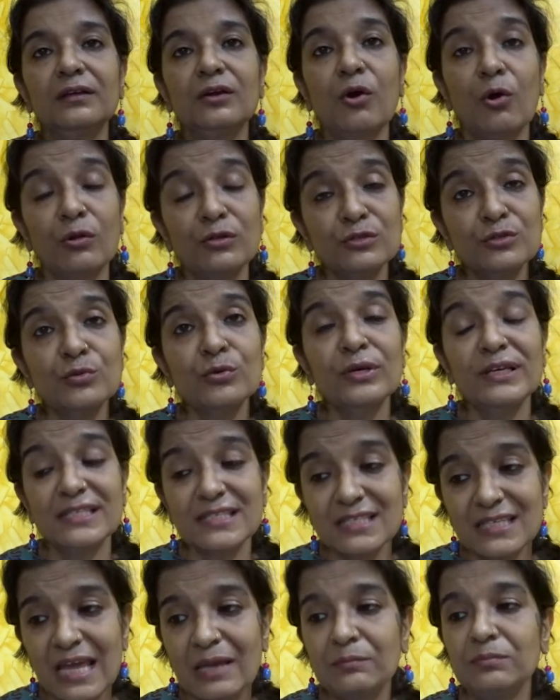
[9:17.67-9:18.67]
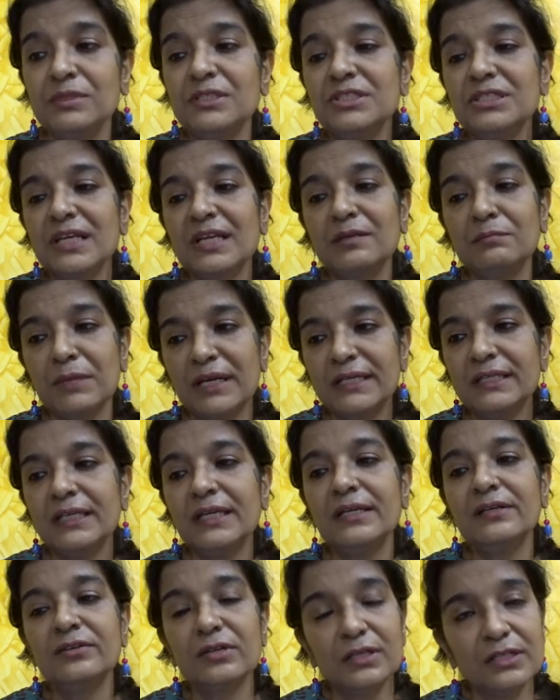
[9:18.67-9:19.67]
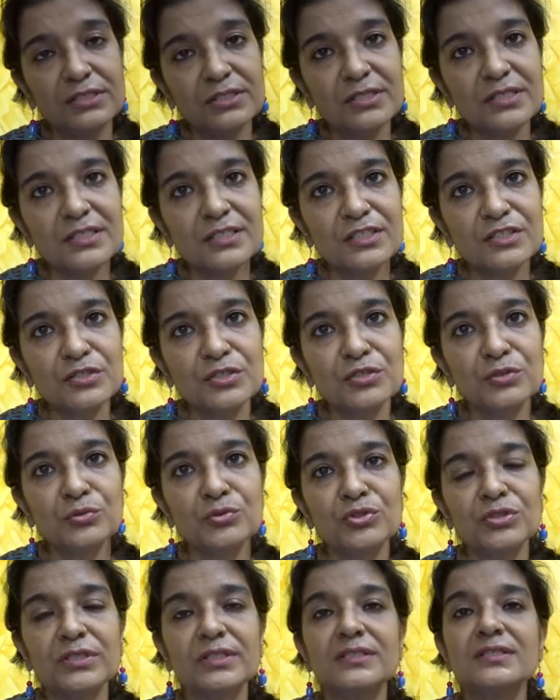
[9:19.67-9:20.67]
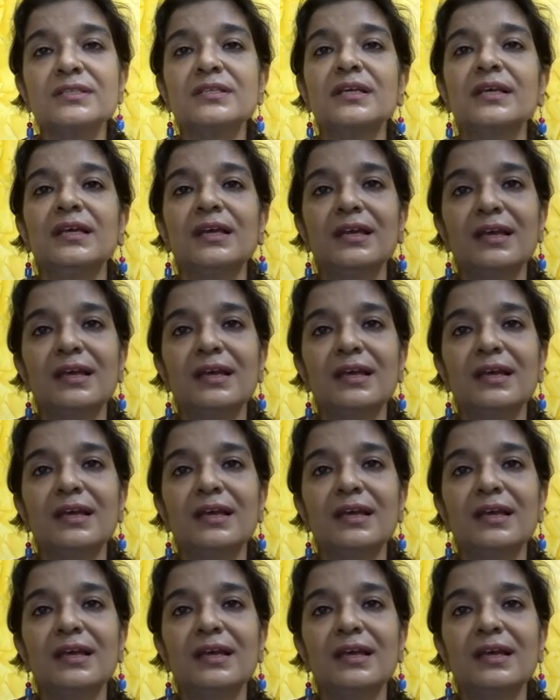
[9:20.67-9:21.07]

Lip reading: also establish and maintain religious institutions,